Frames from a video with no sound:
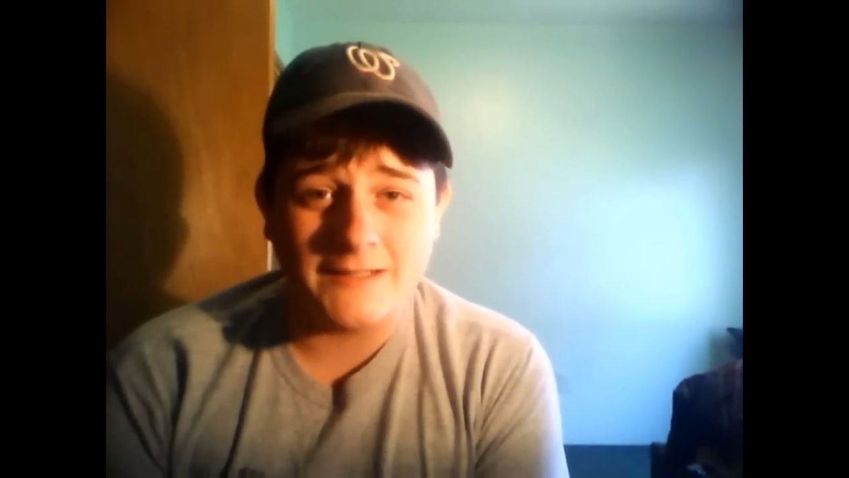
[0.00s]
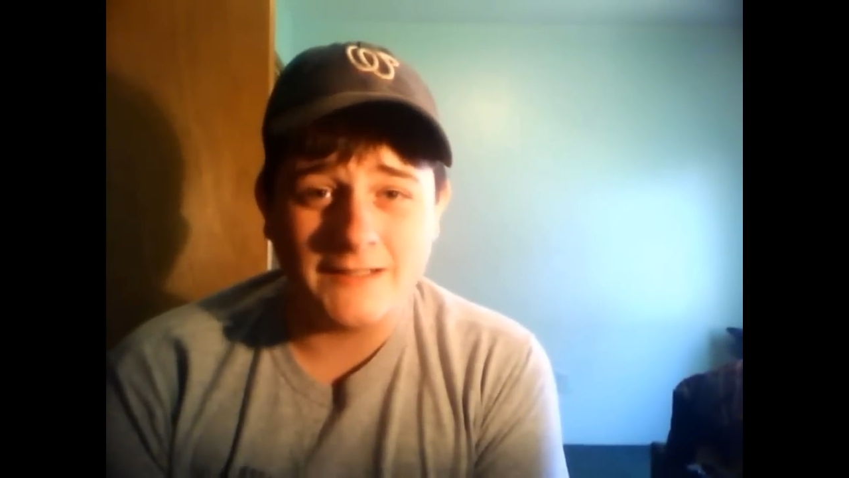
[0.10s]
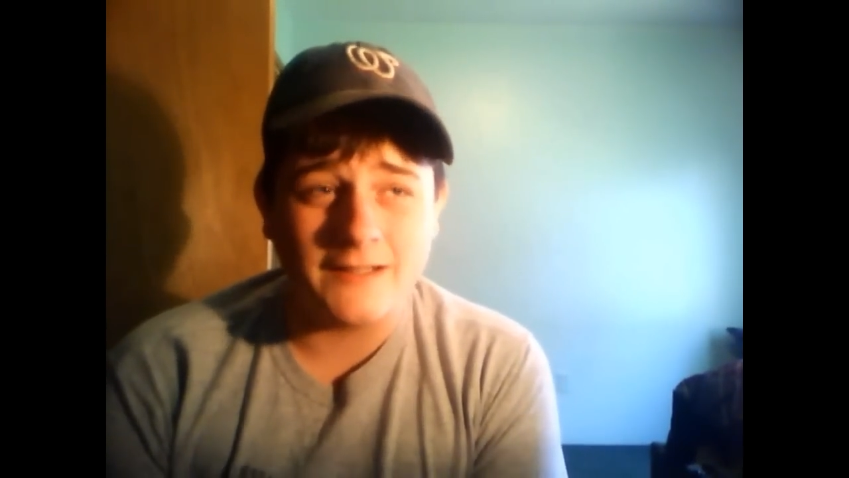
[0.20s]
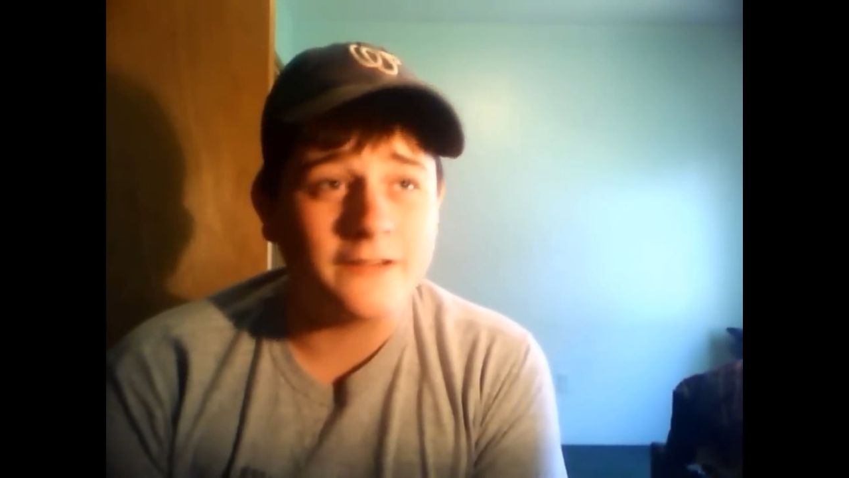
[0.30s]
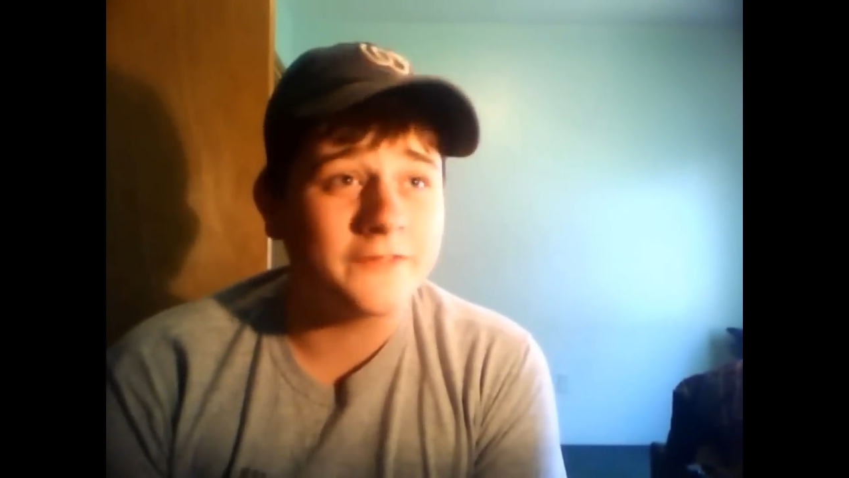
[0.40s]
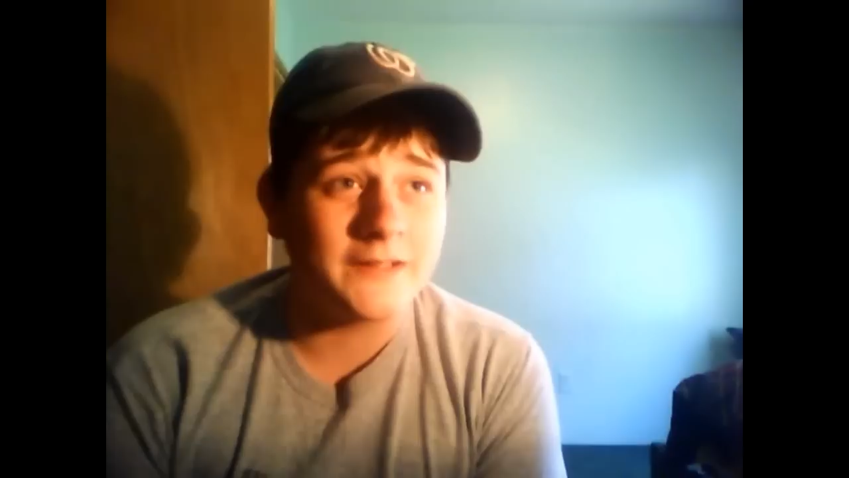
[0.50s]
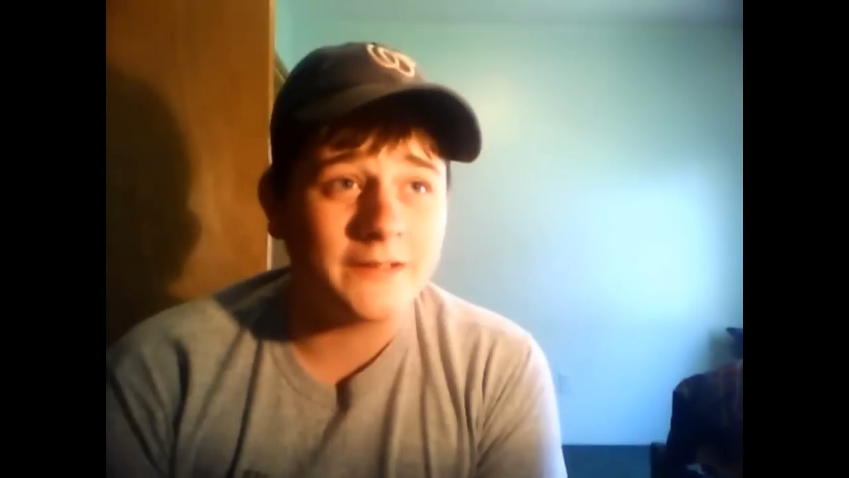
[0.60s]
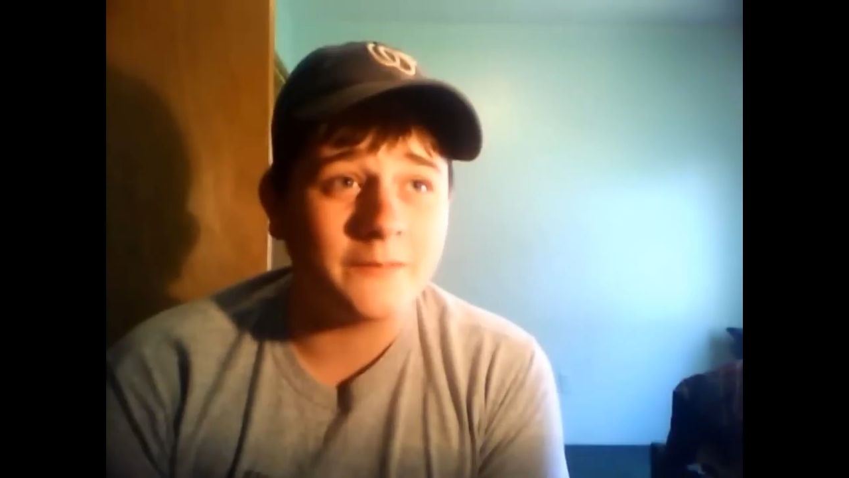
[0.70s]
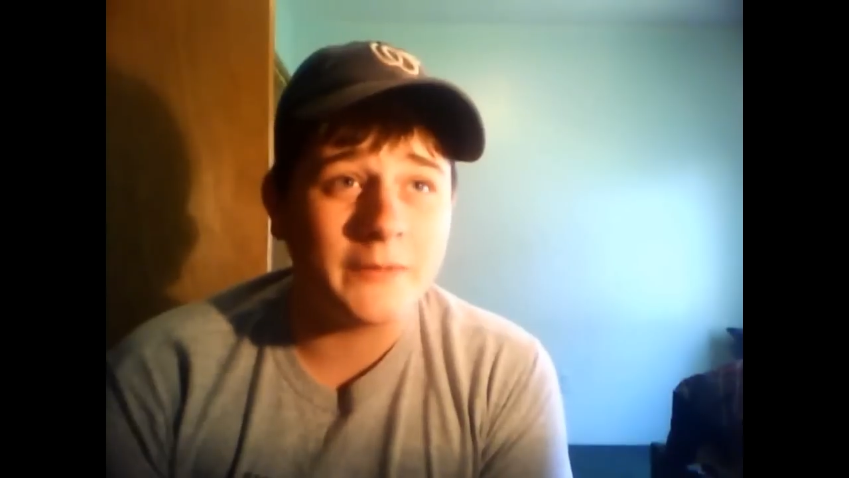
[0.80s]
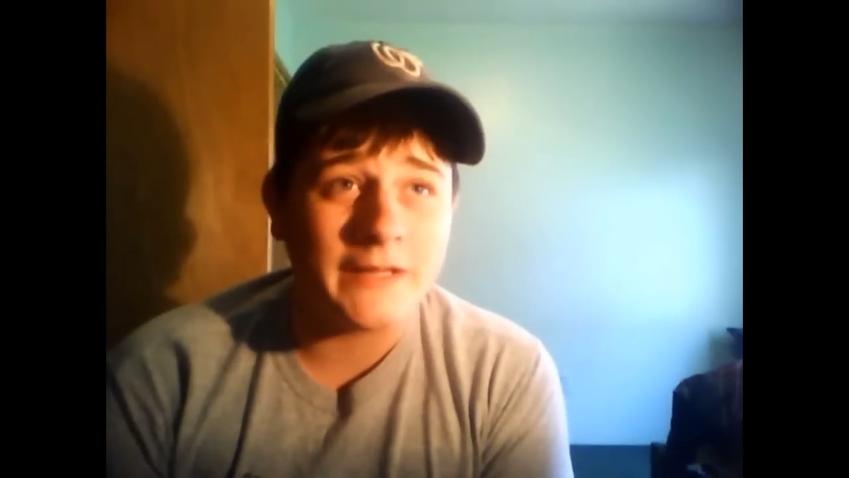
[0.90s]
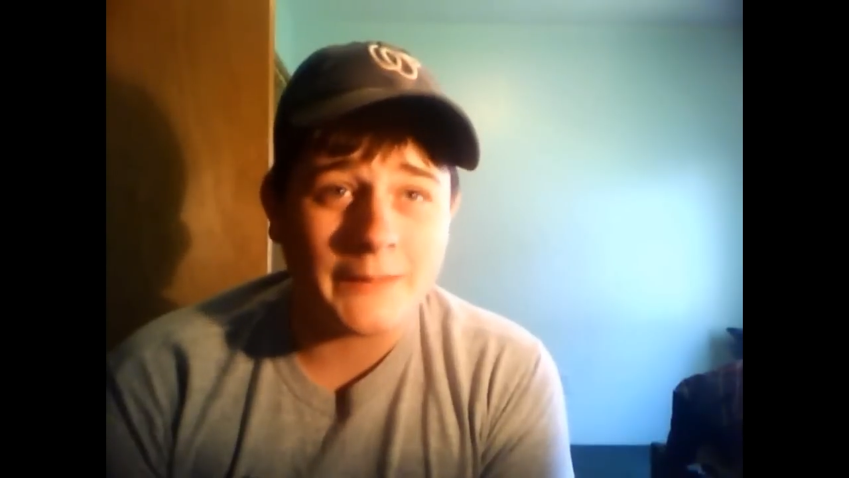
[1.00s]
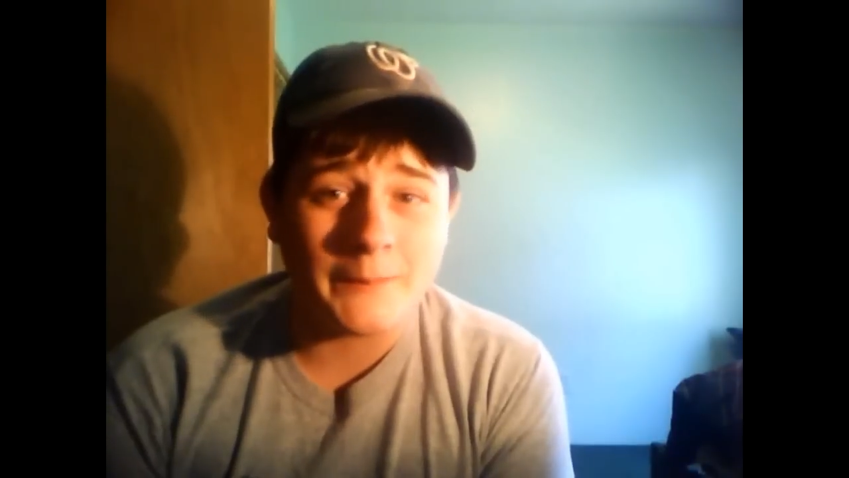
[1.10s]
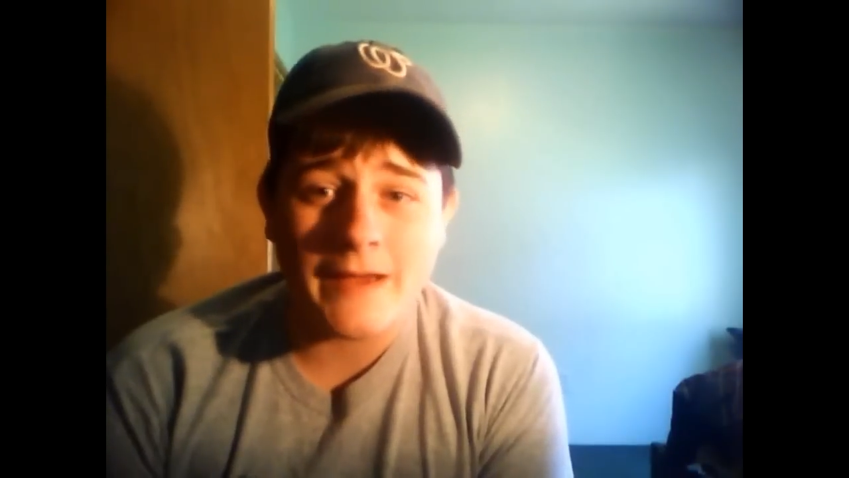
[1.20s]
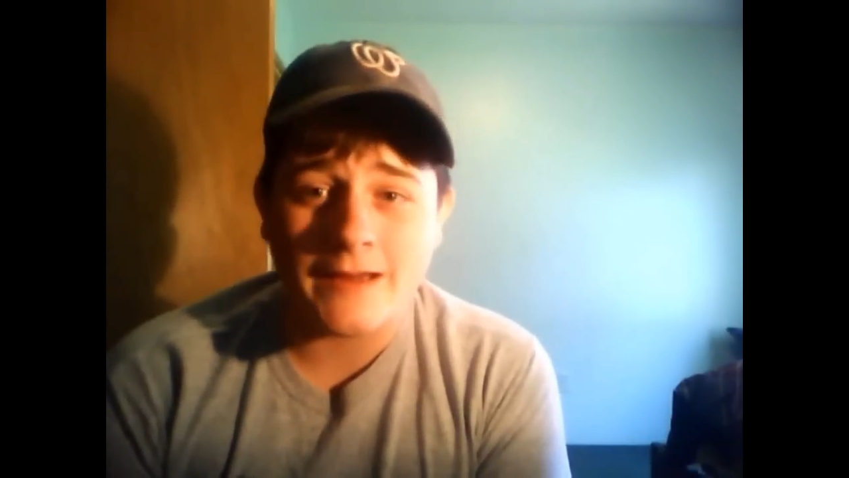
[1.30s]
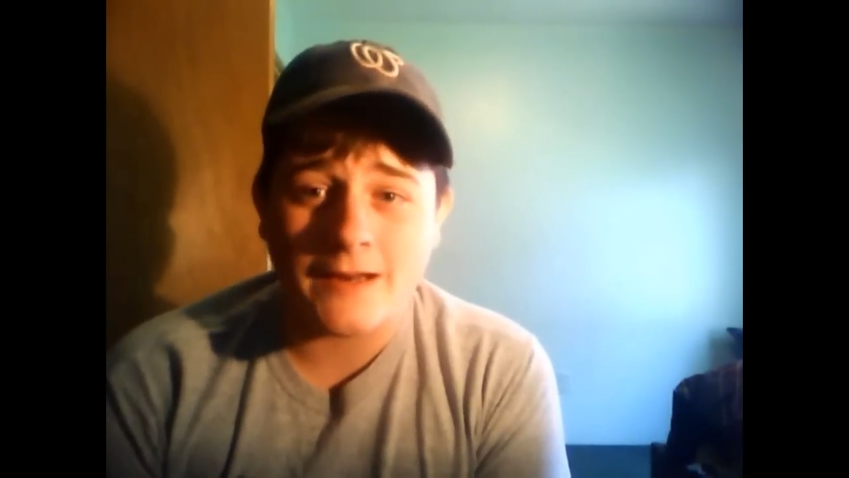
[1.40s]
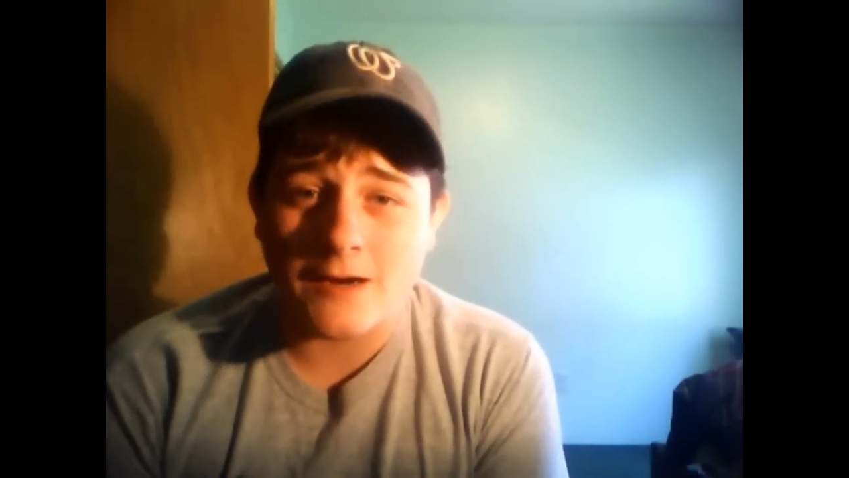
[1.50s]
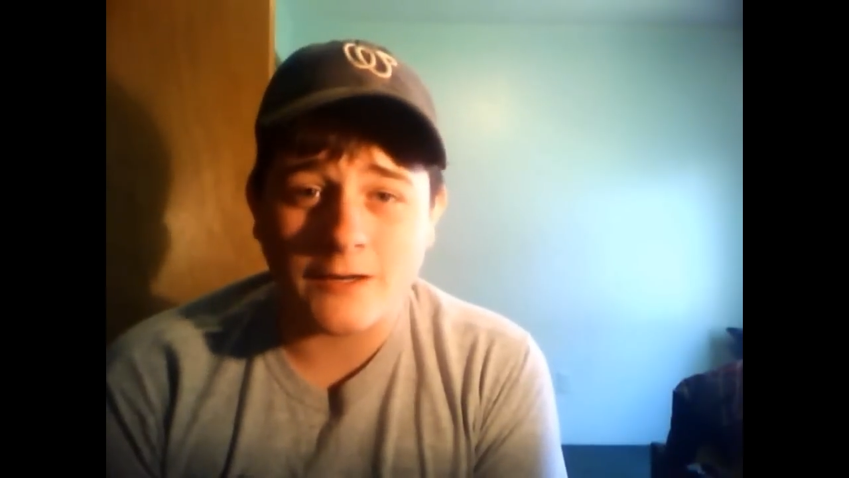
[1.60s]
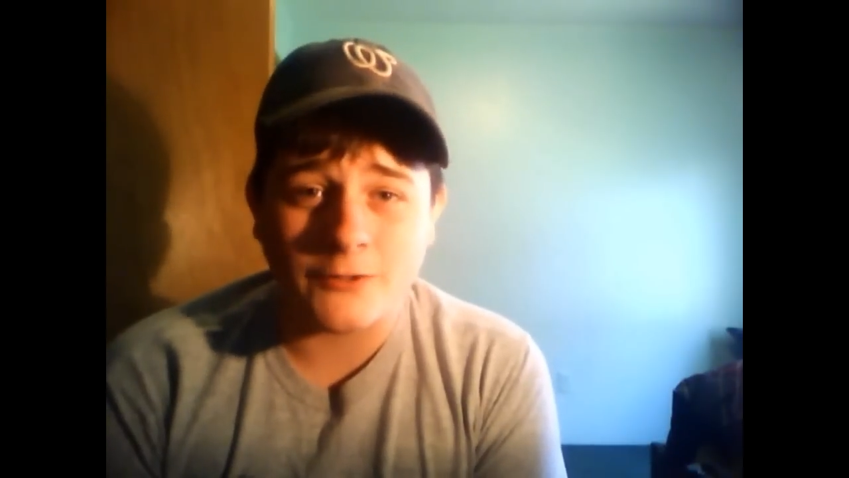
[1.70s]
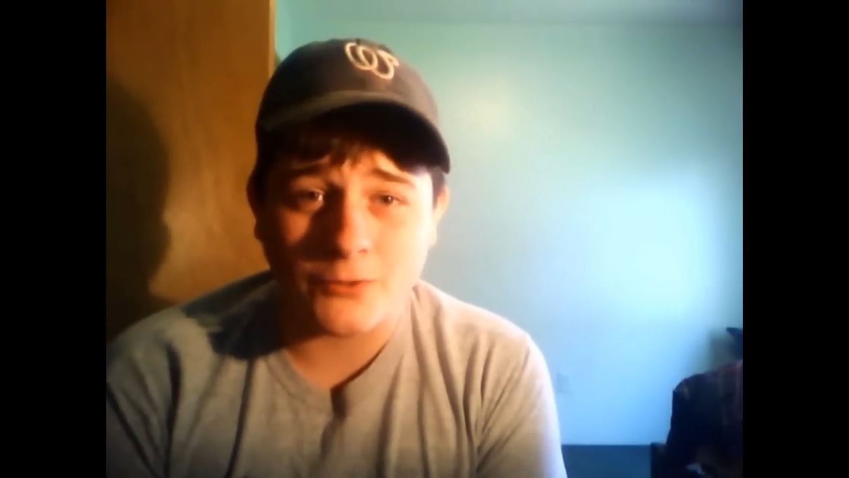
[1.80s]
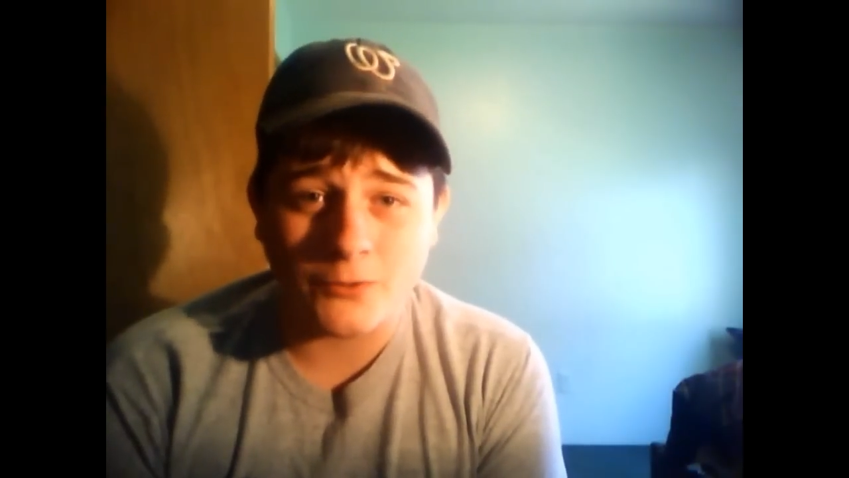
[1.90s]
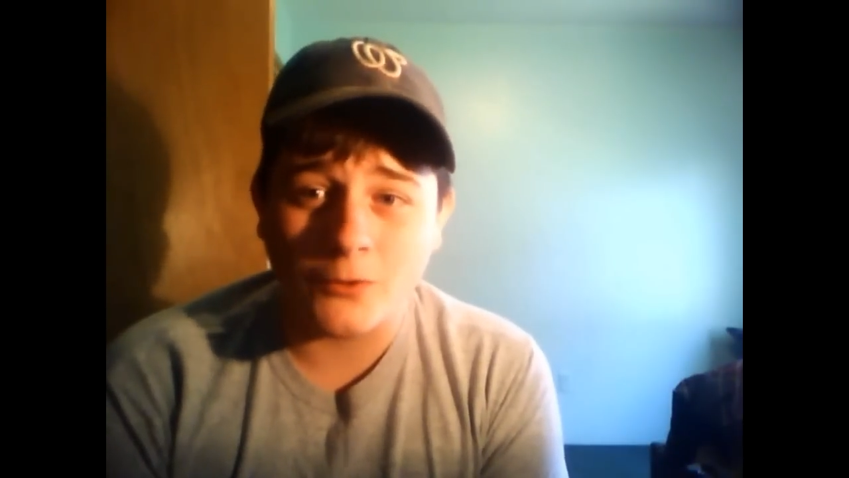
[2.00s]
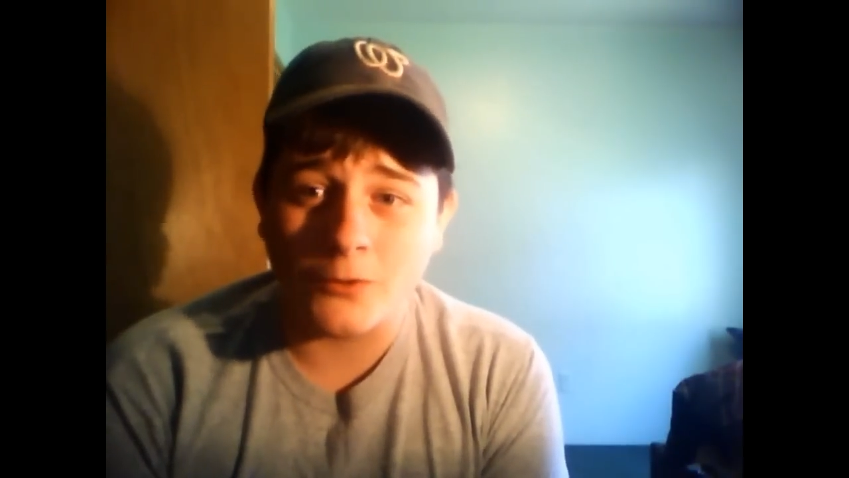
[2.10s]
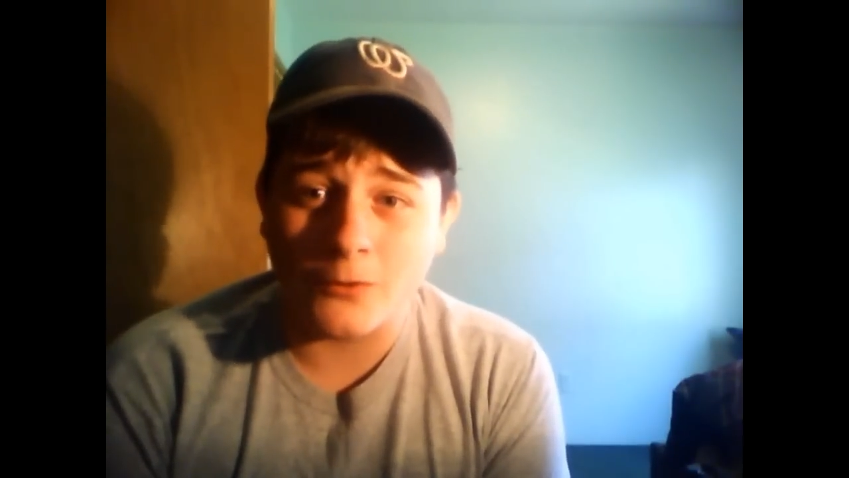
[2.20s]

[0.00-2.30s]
of it being back in our control